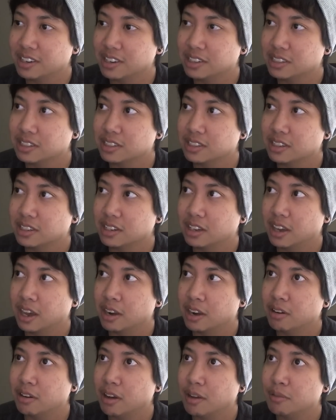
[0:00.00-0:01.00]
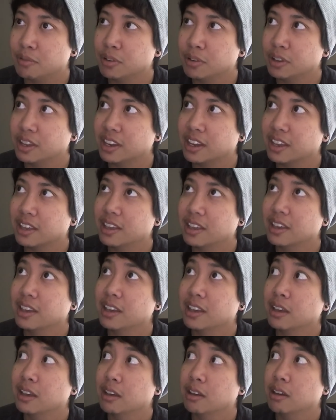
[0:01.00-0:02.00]
I don't know, I feel like
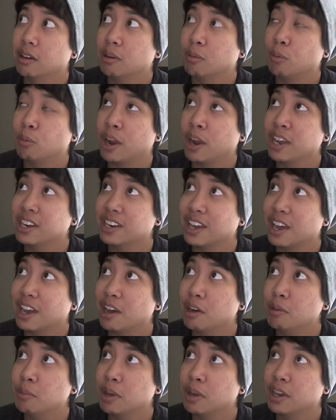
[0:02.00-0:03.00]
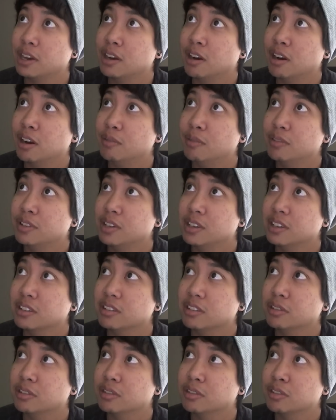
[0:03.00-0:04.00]
right now my
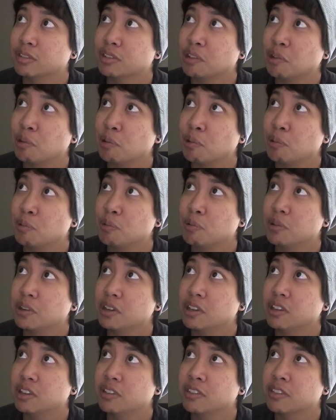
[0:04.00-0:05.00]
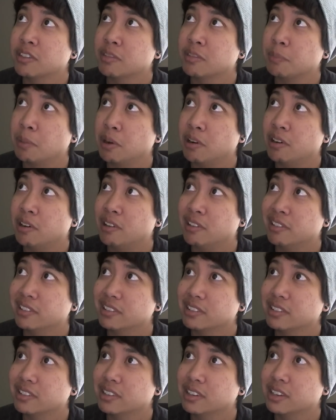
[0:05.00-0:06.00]
confidence is so small
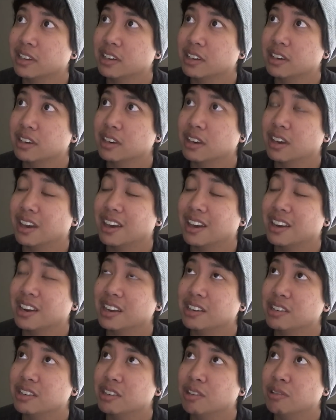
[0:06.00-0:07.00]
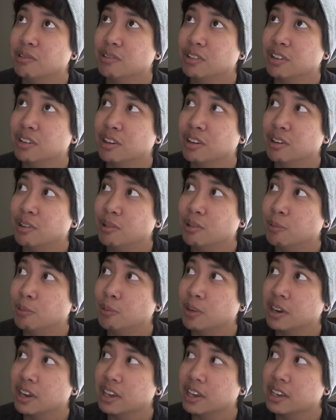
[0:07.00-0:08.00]
and I don't know
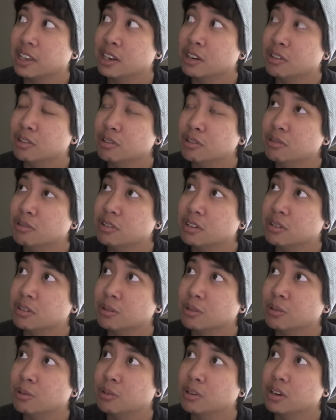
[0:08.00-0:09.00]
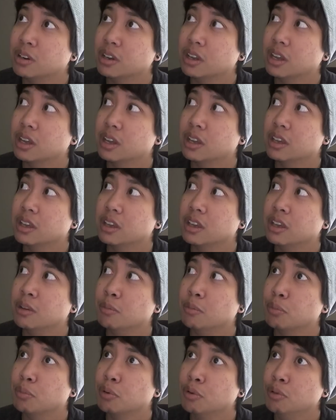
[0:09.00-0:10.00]
what I can do to
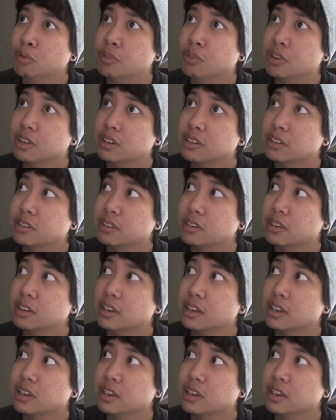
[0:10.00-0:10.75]
improve it.